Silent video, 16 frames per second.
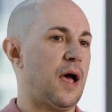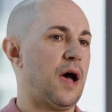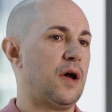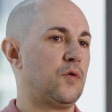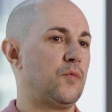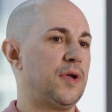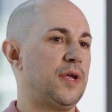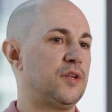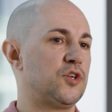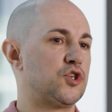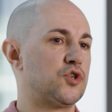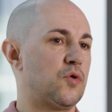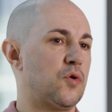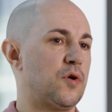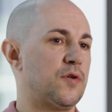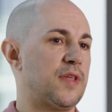how do we
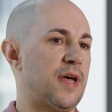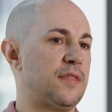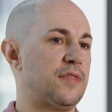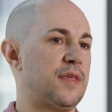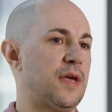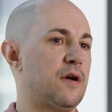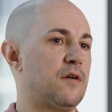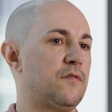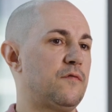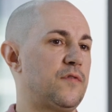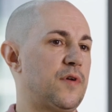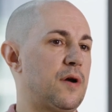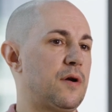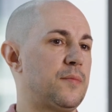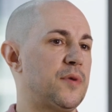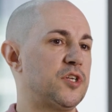ensure that they are
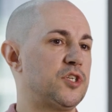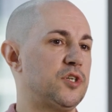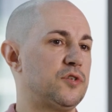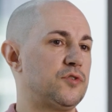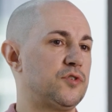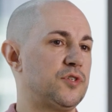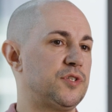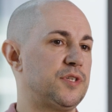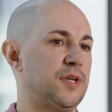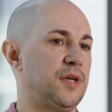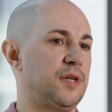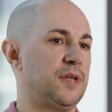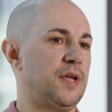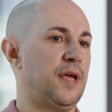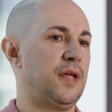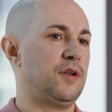very much
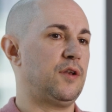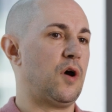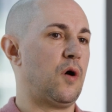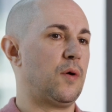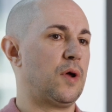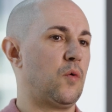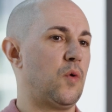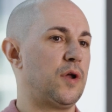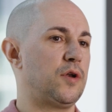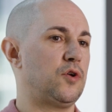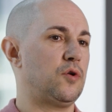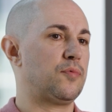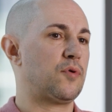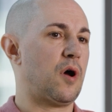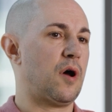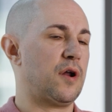interested in knowing what
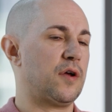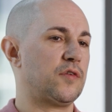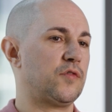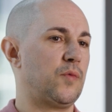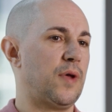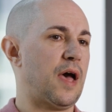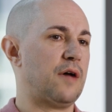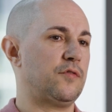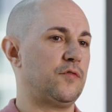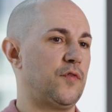new products we have